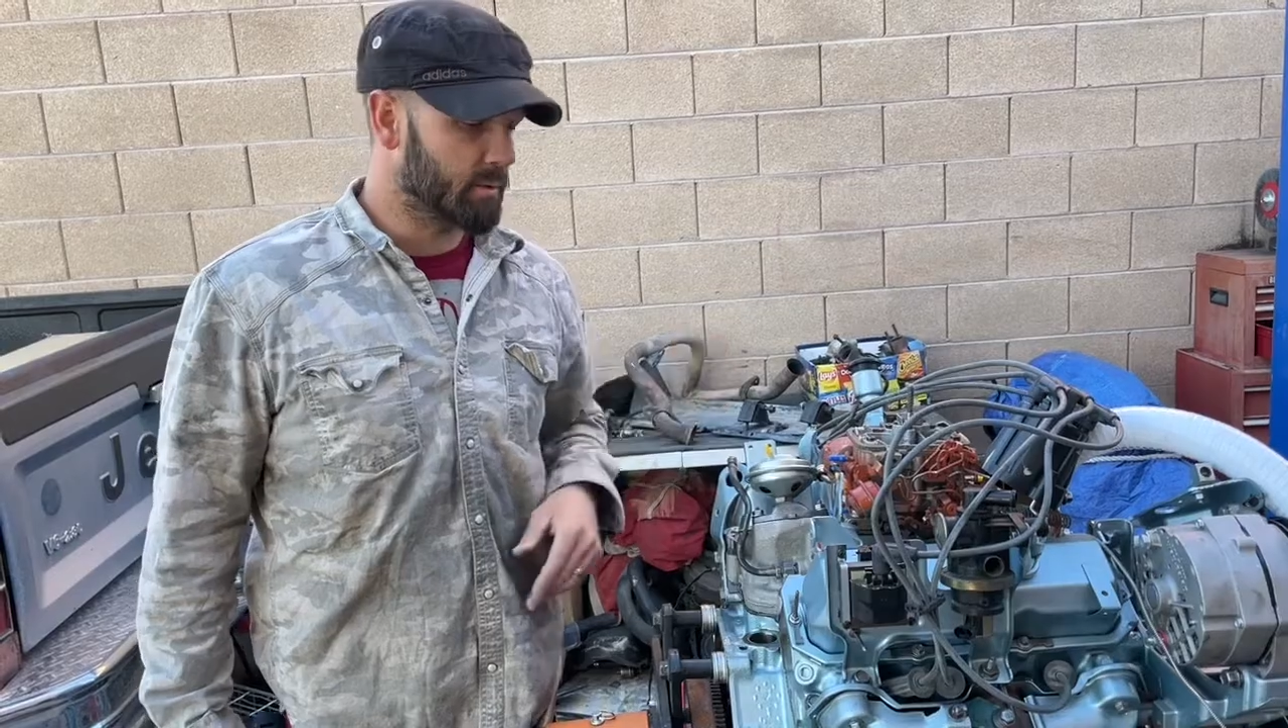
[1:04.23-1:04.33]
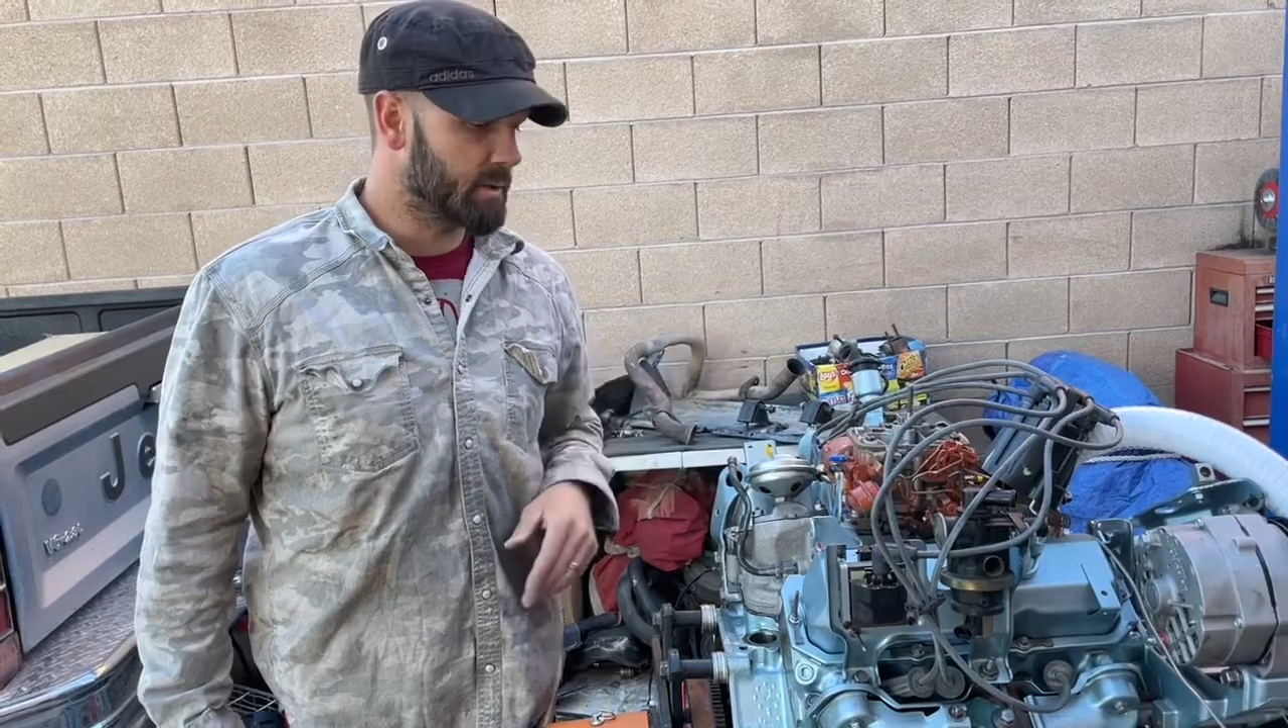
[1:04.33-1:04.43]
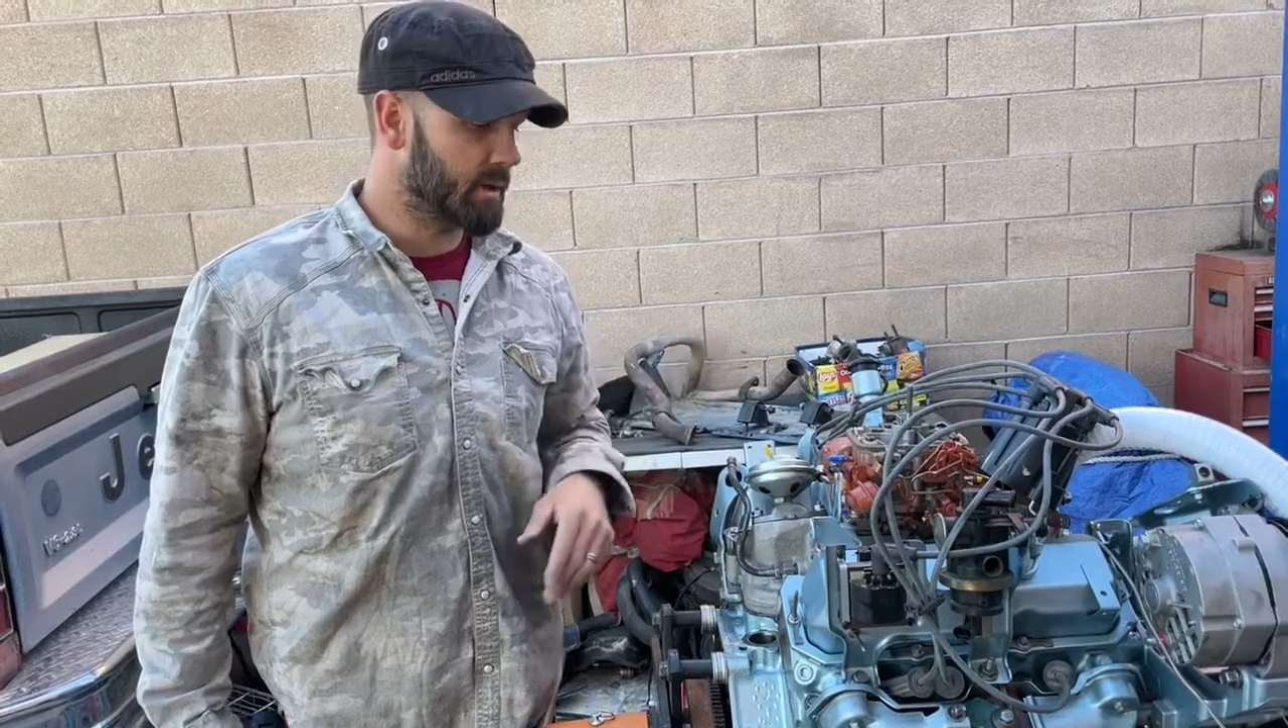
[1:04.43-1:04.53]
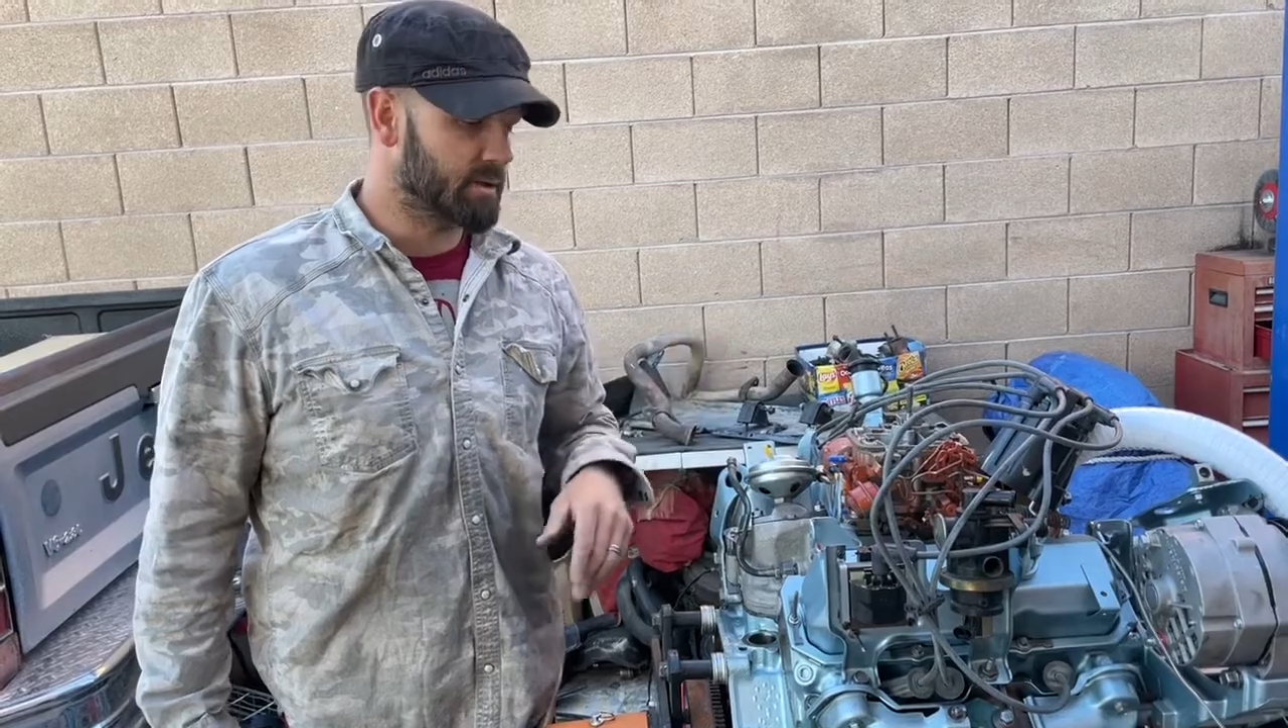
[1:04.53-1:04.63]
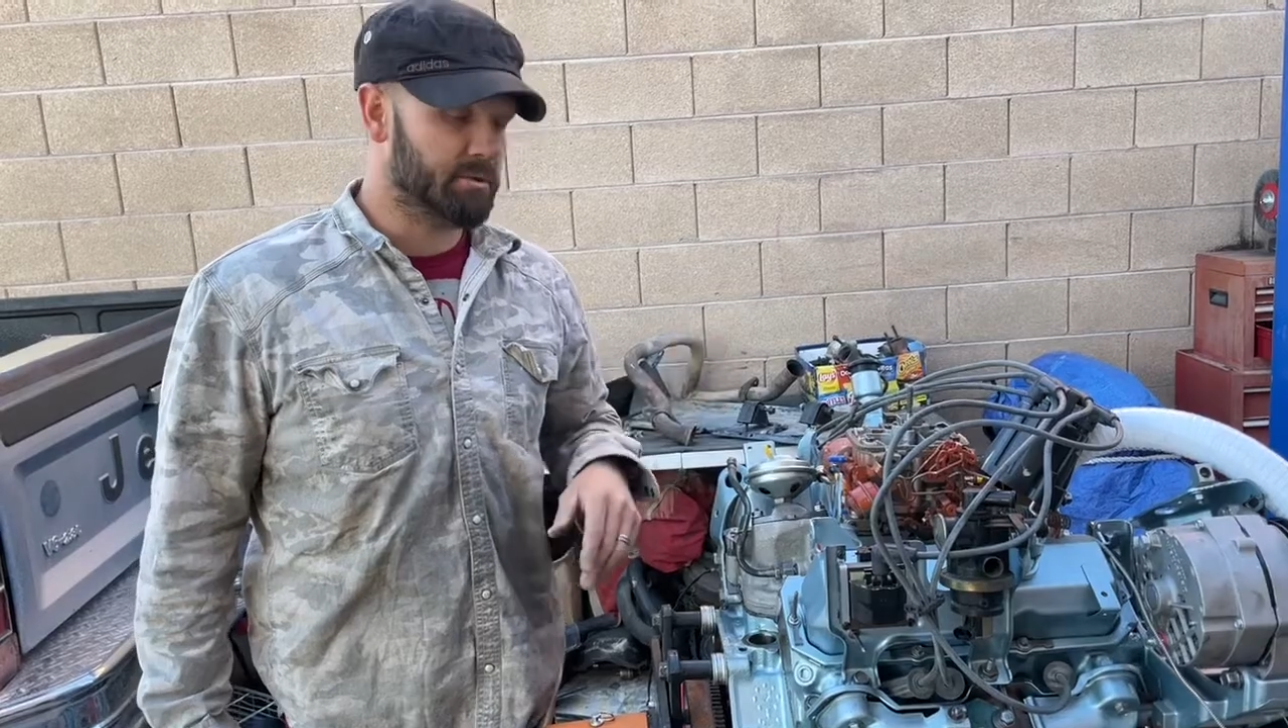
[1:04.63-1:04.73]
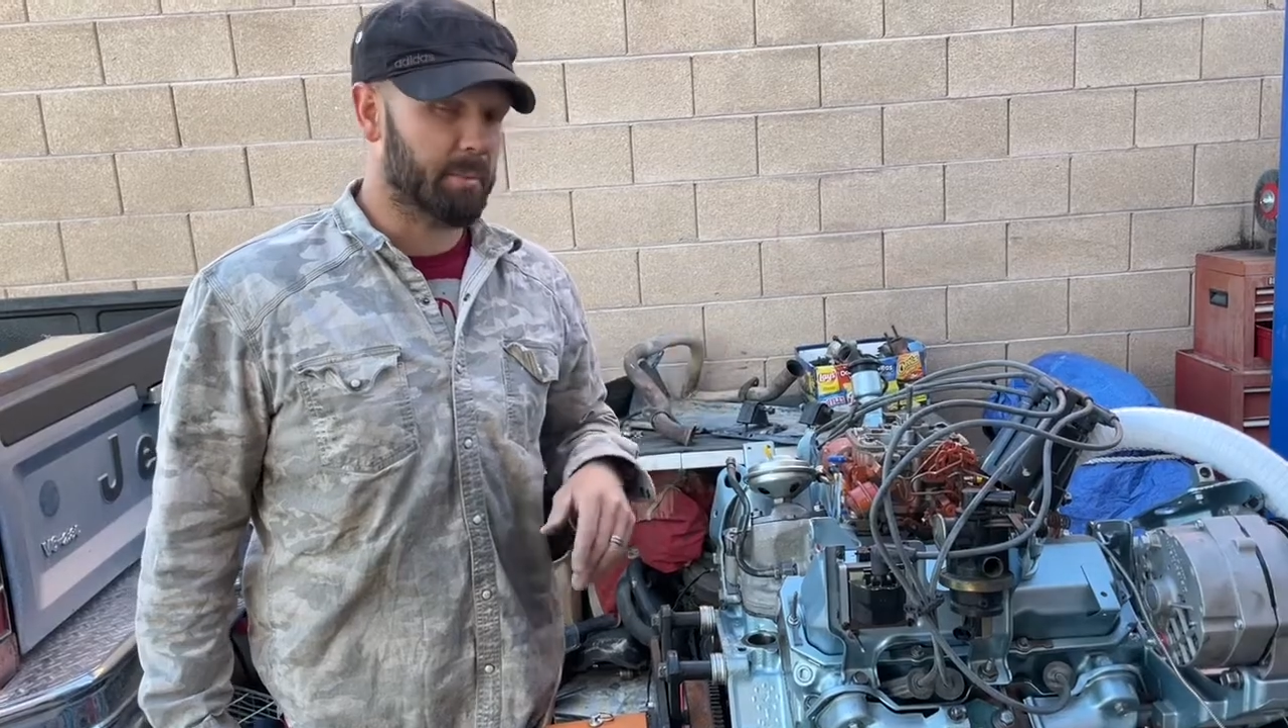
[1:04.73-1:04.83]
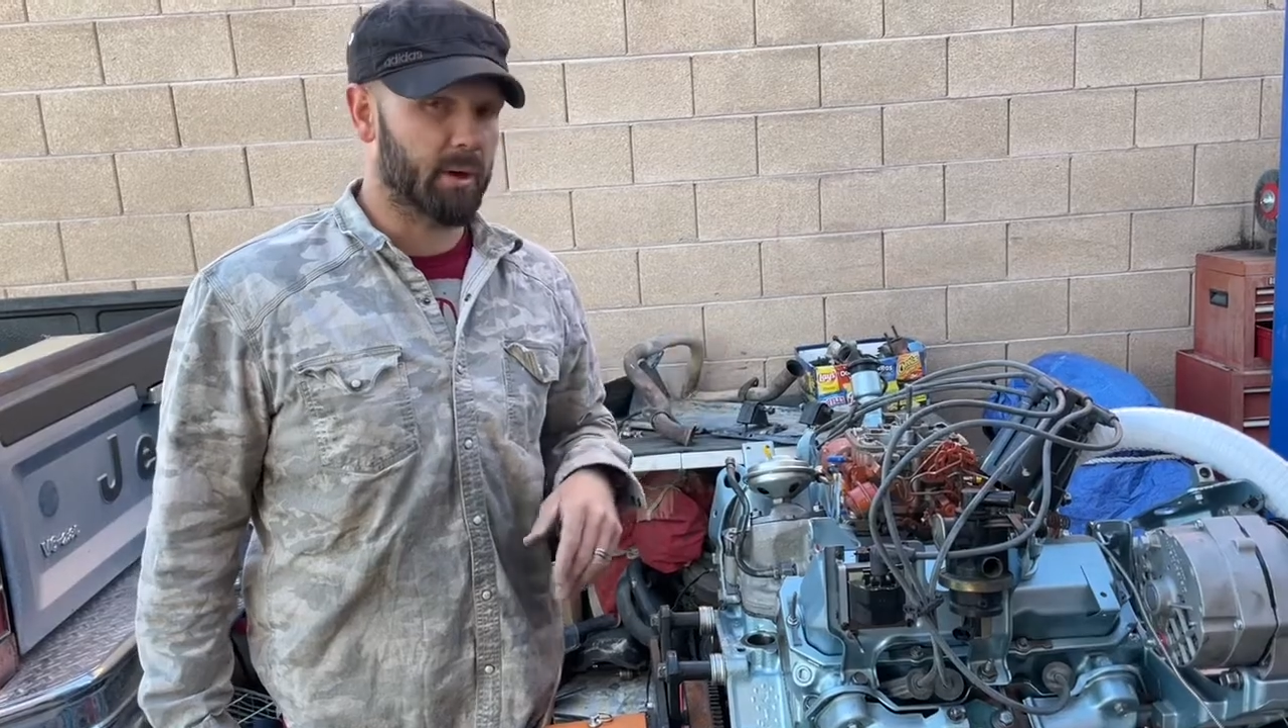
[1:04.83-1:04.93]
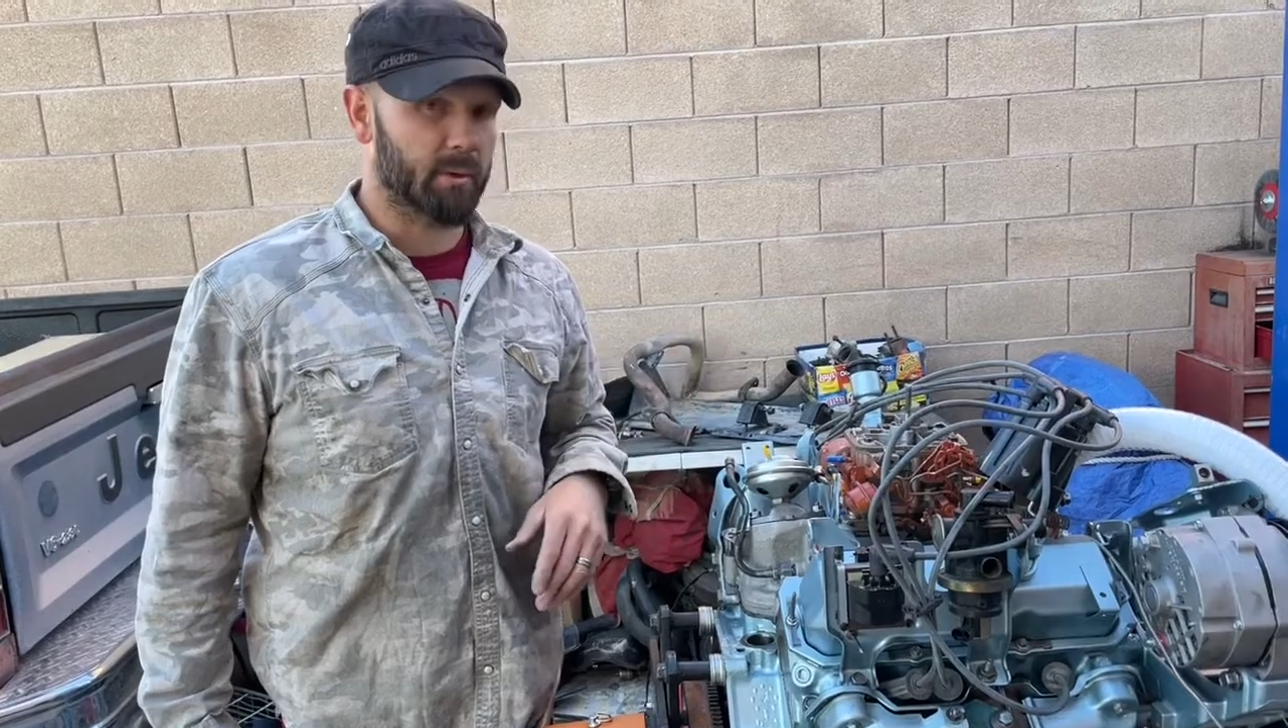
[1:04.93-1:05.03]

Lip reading: tells your spark